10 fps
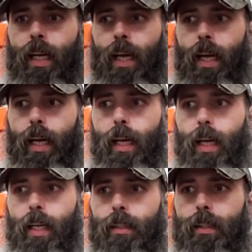
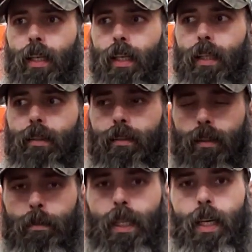And to
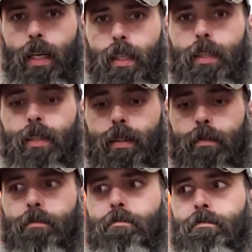be honest,
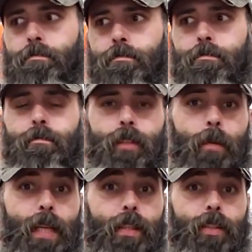some
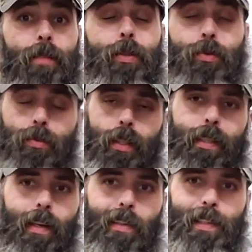of that stuff was really
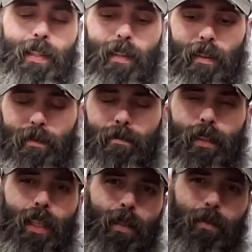hard to kill.
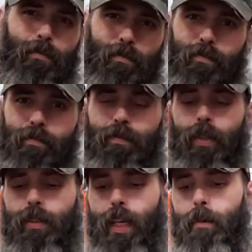A
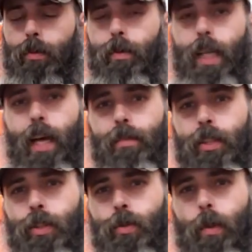few times we would have
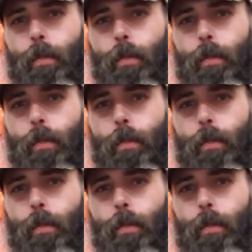issues with